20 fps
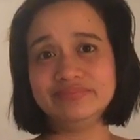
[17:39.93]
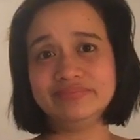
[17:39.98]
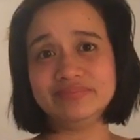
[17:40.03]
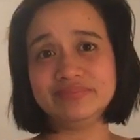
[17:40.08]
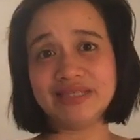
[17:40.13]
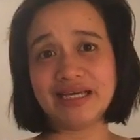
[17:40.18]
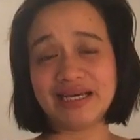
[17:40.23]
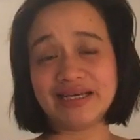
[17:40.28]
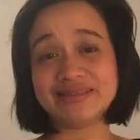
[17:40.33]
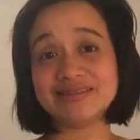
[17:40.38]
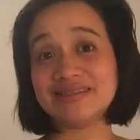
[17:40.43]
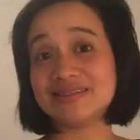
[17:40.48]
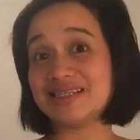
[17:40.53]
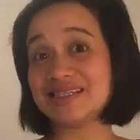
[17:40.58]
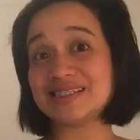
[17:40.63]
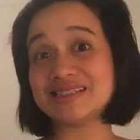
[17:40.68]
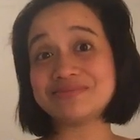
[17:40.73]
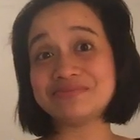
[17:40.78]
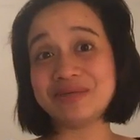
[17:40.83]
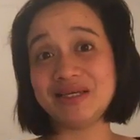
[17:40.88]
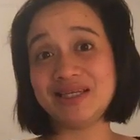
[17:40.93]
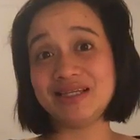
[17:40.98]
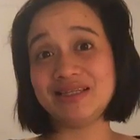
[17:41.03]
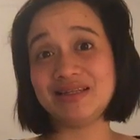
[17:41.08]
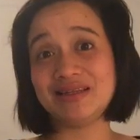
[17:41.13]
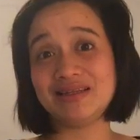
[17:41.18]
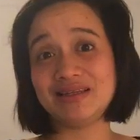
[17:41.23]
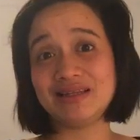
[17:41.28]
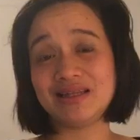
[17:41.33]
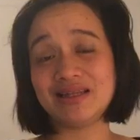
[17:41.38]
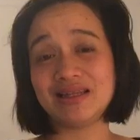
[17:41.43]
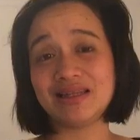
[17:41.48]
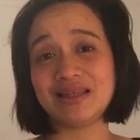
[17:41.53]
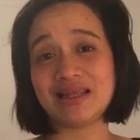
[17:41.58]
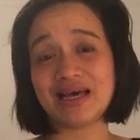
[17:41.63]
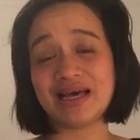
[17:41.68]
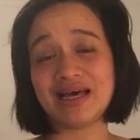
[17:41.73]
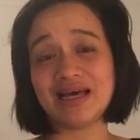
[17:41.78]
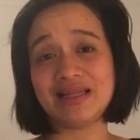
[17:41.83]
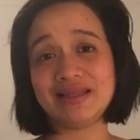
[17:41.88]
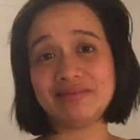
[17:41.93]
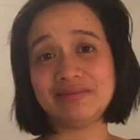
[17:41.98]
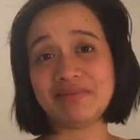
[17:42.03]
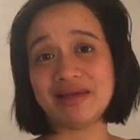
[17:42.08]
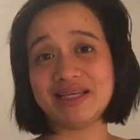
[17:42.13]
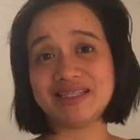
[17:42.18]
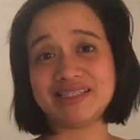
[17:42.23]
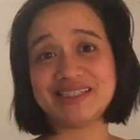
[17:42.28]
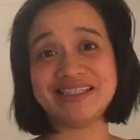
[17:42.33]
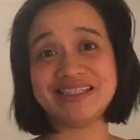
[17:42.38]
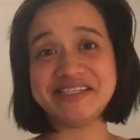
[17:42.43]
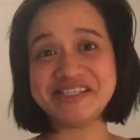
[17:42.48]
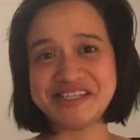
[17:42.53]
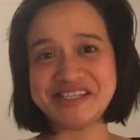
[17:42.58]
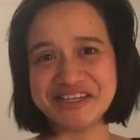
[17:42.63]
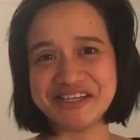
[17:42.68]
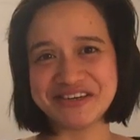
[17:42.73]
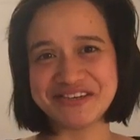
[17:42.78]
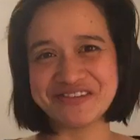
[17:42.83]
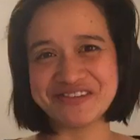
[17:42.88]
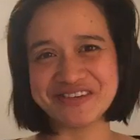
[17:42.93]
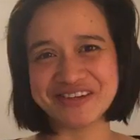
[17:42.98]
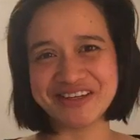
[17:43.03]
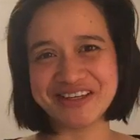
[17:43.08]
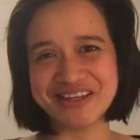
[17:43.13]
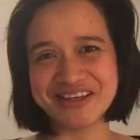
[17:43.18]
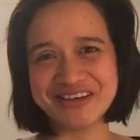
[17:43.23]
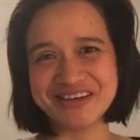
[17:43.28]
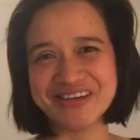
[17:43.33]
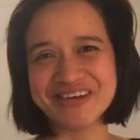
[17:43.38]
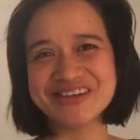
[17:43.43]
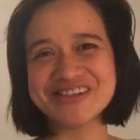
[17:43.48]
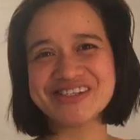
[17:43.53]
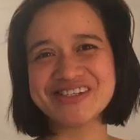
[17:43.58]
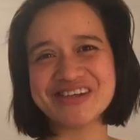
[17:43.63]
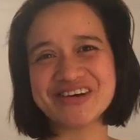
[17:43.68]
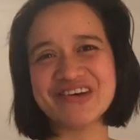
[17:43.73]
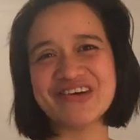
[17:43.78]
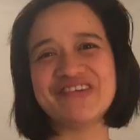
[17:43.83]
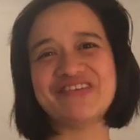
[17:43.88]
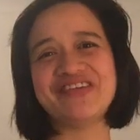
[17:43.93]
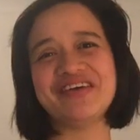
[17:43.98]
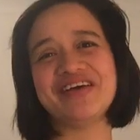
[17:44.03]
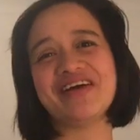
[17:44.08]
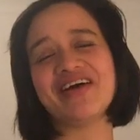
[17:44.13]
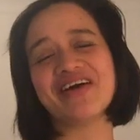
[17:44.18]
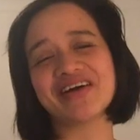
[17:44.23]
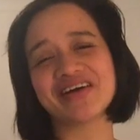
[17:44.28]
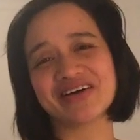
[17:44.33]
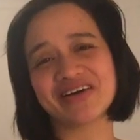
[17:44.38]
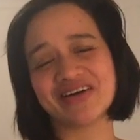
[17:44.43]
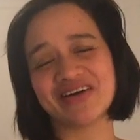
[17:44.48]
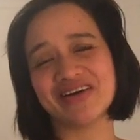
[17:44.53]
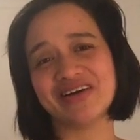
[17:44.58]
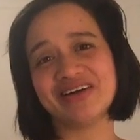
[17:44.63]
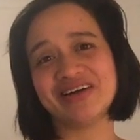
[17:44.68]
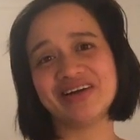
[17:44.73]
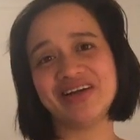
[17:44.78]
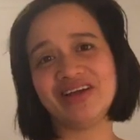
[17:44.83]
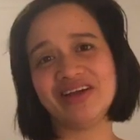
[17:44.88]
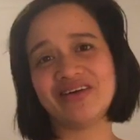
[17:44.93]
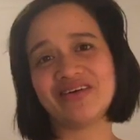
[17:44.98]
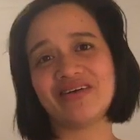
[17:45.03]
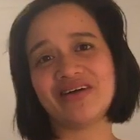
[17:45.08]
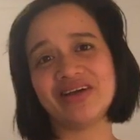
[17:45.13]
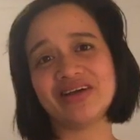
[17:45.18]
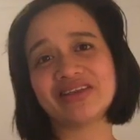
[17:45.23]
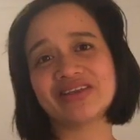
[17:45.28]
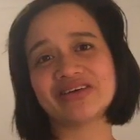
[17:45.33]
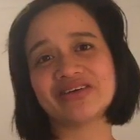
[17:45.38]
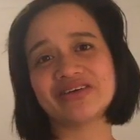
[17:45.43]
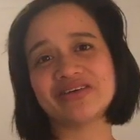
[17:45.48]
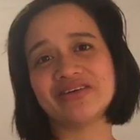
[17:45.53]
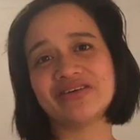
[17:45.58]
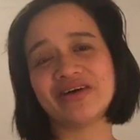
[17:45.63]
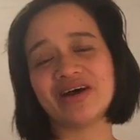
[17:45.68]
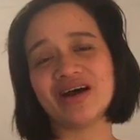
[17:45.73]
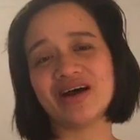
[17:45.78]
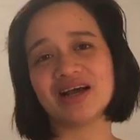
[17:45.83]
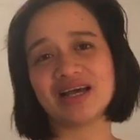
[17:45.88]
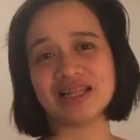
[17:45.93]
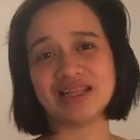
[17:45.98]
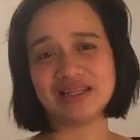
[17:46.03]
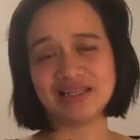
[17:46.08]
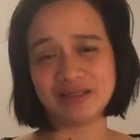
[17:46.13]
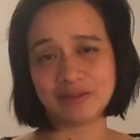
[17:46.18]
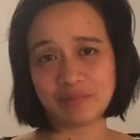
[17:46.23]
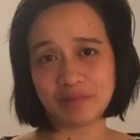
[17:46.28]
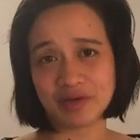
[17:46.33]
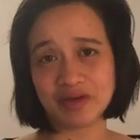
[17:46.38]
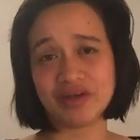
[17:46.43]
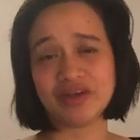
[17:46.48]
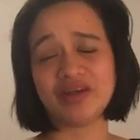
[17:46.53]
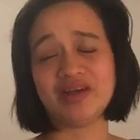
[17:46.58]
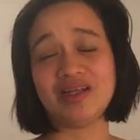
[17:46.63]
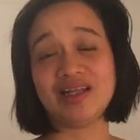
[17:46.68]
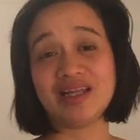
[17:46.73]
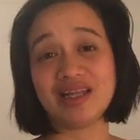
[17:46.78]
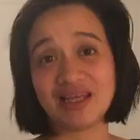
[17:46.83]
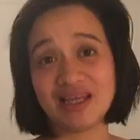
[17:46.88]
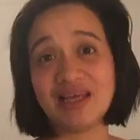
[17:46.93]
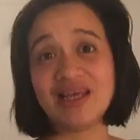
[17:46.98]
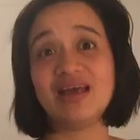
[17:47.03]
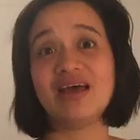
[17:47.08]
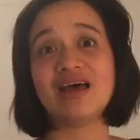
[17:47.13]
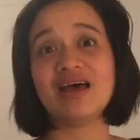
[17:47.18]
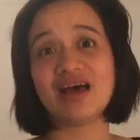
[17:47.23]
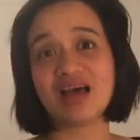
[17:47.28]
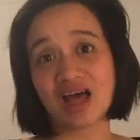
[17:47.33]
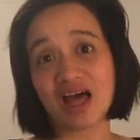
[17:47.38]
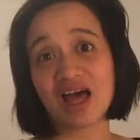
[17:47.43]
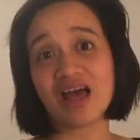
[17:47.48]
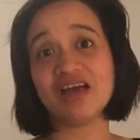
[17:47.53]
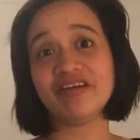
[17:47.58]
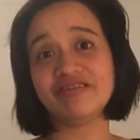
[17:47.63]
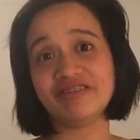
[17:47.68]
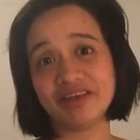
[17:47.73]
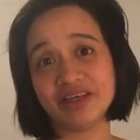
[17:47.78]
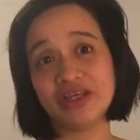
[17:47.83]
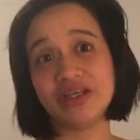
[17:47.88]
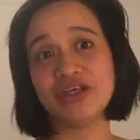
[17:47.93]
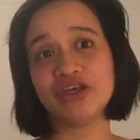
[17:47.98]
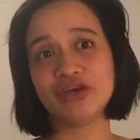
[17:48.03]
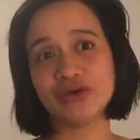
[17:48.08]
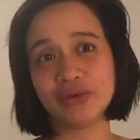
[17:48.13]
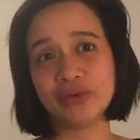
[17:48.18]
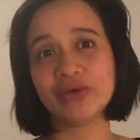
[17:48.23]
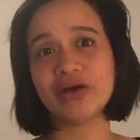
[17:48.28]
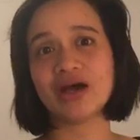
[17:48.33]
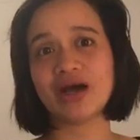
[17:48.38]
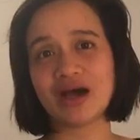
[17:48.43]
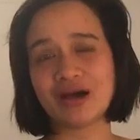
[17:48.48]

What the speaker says: Yeah, that doesn't mean that makes it easier for you. So if they are currently going through a clingy period, I feel you.